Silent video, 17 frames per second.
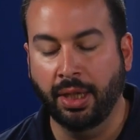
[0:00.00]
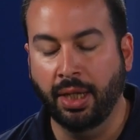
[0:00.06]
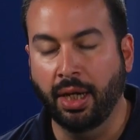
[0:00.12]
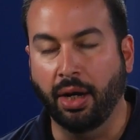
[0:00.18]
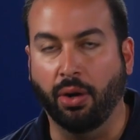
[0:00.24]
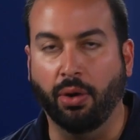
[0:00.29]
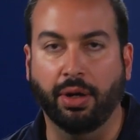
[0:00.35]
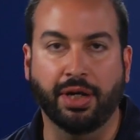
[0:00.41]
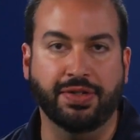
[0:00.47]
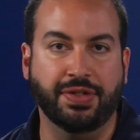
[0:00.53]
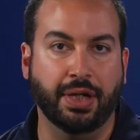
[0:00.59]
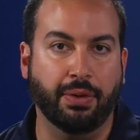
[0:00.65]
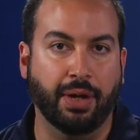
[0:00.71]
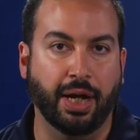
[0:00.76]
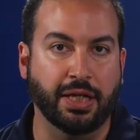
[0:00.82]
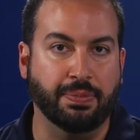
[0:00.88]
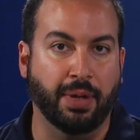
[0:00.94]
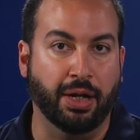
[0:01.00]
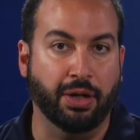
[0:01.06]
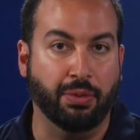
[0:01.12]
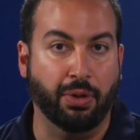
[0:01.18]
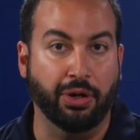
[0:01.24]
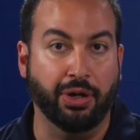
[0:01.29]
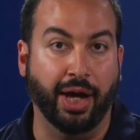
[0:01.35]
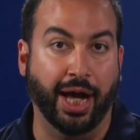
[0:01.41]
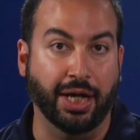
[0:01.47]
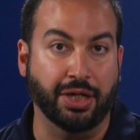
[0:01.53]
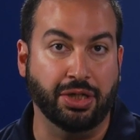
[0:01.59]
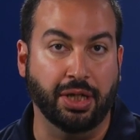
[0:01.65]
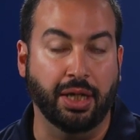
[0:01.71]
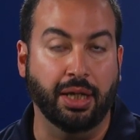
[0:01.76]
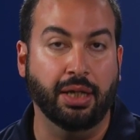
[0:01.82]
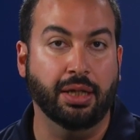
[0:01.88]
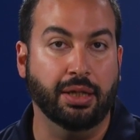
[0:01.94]
or in a synchronized model where you're
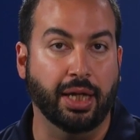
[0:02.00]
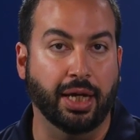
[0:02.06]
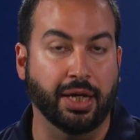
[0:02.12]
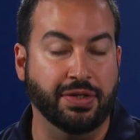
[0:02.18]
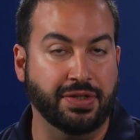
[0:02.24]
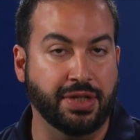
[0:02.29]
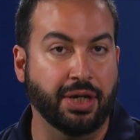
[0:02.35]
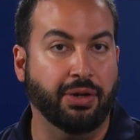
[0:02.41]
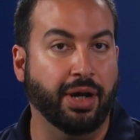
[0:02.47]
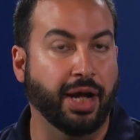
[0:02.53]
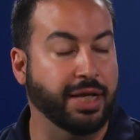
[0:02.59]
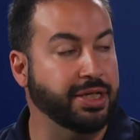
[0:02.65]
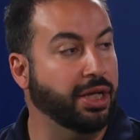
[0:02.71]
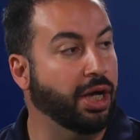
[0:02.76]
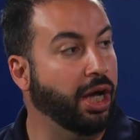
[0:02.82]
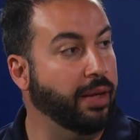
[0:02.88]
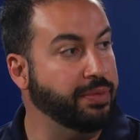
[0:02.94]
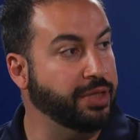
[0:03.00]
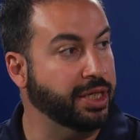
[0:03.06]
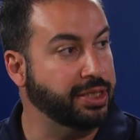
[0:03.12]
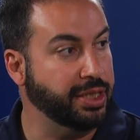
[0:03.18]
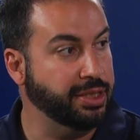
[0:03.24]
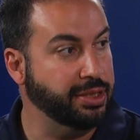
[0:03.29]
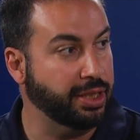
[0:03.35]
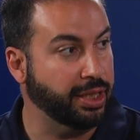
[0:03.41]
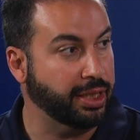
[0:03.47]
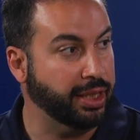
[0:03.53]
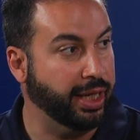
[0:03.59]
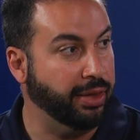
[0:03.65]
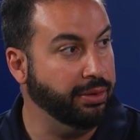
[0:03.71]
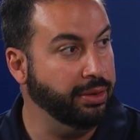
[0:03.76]
actually synchronizing objects into the cloud.